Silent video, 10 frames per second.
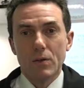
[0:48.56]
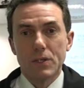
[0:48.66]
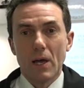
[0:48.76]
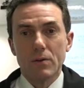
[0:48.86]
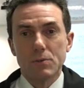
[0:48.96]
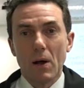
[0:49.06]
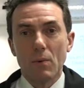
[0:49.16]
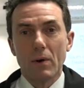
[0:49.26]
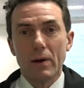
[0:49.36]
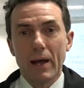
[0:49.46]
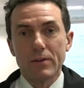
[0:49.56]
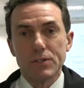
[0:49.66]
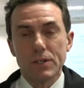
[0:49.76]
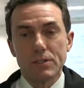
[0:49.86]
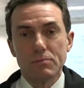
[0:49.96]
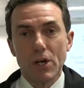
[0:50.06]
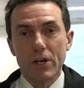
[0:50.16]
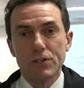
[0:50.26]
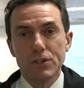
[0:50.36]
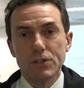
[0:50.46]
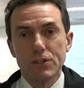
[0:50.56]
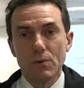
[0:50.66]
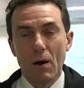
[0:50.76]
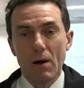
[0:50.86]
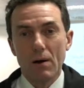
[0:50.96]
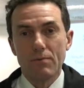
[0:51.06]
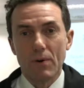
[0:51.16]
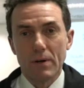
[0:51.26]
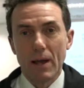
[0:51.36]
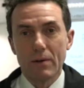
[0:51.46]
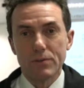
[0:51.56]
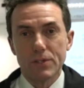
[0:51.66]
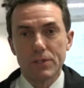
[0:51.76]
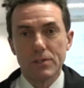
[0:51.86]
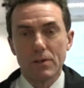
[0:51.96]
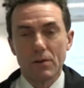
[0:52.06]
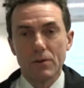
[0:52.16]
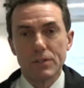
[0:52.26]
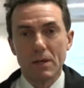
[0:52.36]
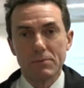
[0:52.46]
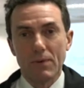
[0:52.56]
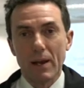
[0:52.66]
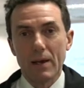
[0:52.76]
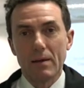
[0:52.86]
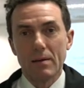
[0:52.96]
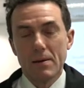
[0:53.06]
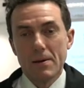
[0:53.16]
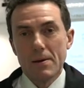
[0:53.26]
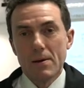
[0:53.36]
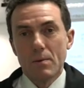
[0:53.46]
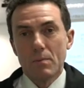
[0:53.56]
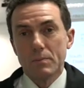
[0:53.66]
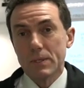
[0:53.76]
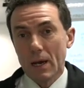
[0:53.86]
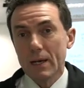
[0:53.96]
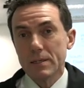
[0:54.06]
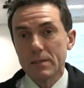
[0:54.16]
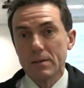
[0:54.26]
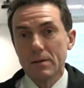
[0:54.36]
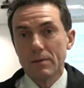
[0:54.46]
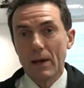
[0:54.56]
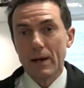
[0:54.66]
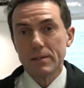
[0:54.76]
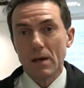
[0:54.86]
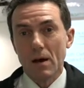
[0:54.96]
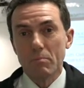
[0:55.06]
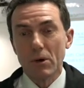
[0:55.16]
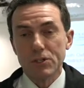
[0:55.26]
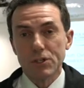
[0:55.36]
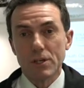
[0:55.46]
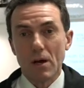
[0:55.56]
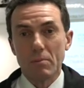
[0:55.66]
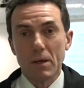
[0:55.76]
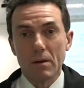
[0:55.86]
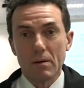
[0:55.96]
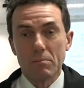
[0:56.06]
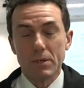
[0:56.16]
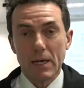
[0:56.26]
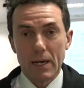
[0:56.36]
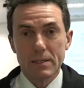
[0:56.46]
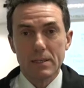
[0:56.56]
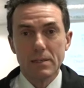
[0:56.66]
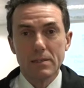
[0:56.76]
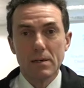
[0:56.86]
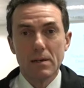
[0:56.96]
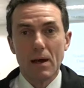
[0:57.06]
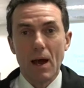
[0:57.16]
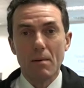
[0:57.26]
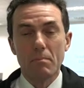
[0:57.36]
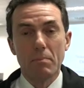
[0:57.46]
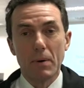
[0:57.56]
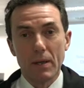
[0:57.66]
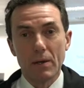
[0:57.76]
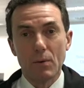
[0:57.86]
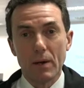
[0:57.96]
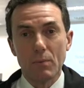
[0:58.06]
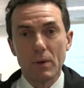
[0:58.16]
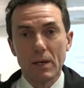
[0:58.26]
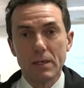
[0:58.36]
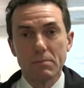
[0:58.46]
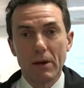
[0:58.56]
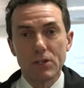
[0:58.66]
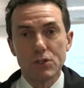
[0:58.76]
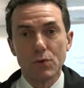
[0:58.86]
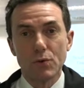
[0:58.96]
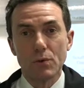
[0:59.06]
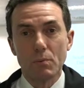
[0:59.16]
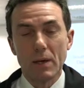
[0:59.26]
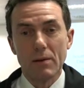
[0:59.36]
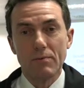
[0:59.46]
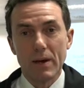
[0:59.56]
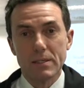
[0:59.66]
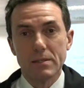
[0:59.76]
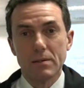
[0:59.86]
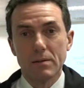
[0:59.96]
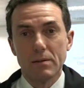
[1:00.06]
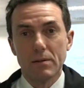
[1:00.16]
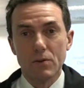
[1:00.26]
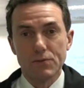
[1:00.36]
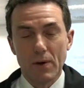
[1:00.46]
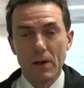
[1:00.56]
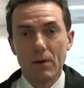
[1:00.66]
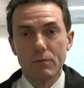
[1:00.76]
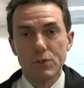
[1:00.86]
Today as well, we're announcing some changes to our front counters across Thames Valley. Delighted that our budgets are being protected, um, but equally we need to make sure that we invest those finite